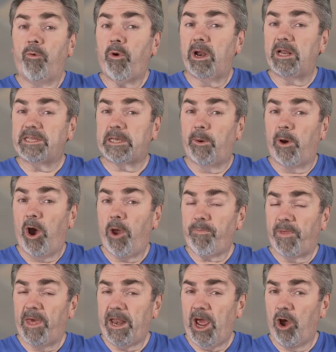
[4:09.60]
Alrighty, so I
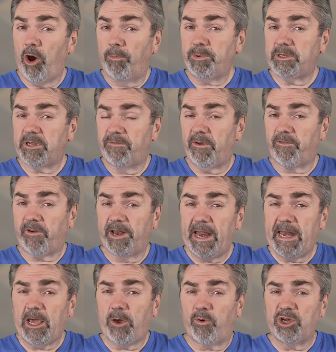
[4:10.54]
hope that helped. If you've got
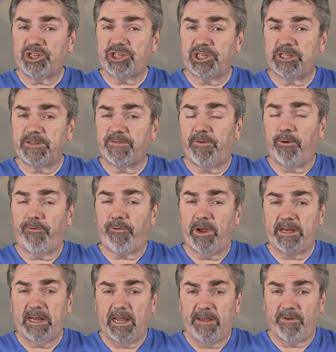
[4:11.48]
any questions, feel
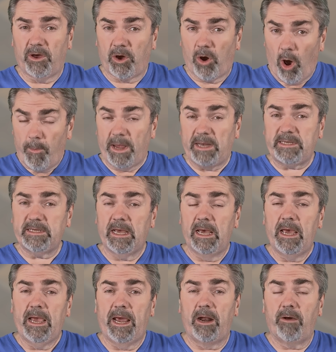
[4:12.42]
free to leave a comment
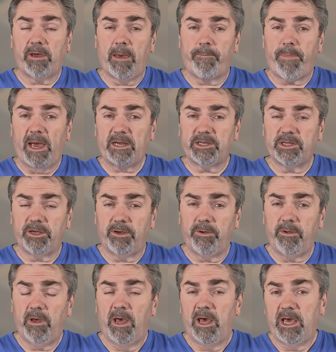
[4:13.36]
and I'll get back to
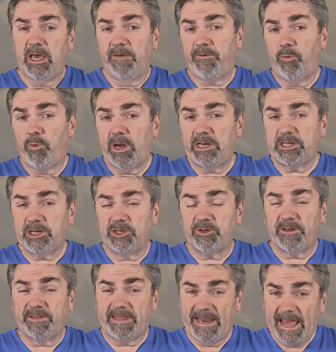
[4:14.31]
you. If you're ready to
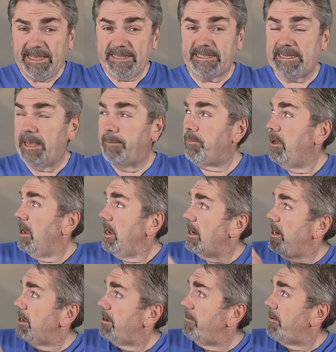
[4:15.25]
look at the next tip,
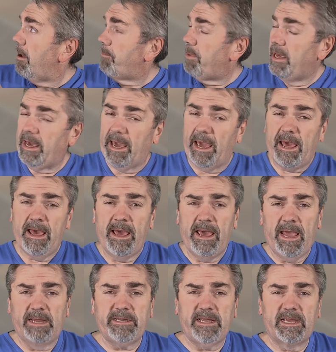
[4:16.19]
click on up here
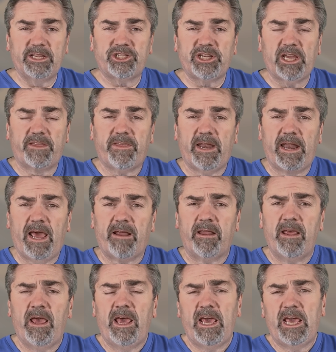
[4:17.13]
and you can check that
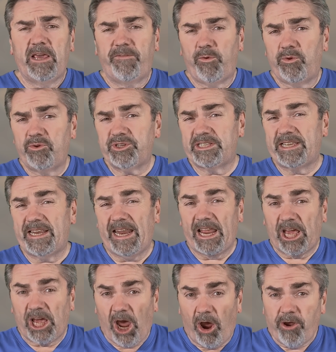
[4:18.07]
out. If you're interested
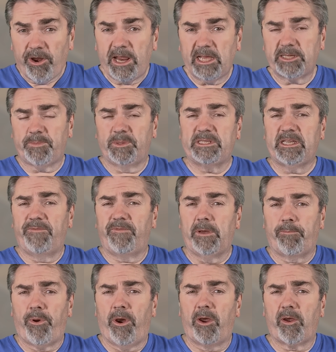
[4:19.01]
in coding
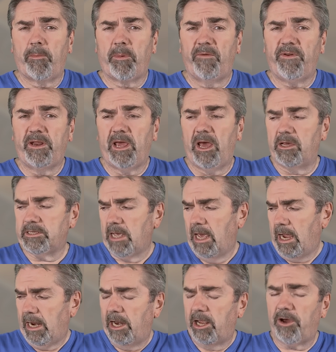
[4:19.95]
specific programming videos,
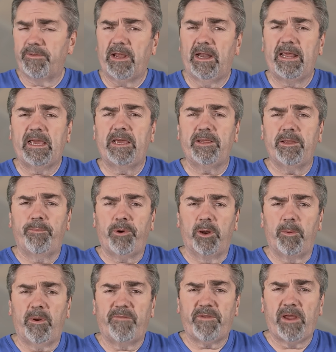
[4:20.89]
click on the link in the
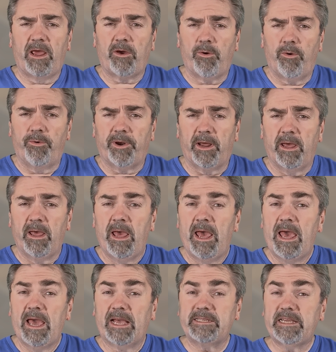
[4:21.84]
bottom left hand corner.
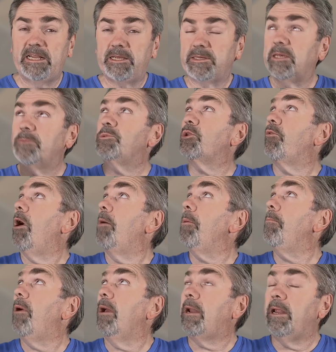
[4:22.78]
Consider
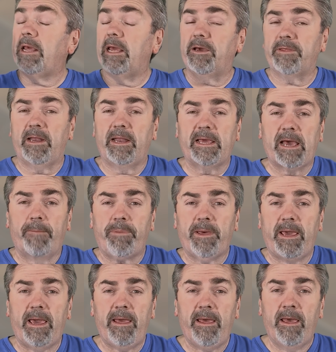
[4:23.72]
subscribing by clicking on the link up
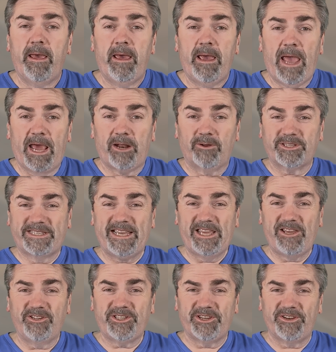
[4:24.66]
here, and I'll see
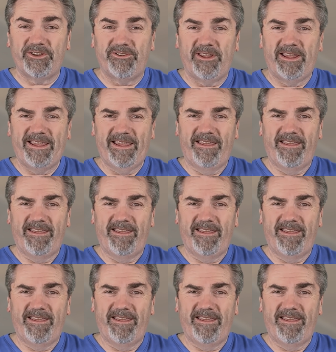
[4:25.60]
you soon.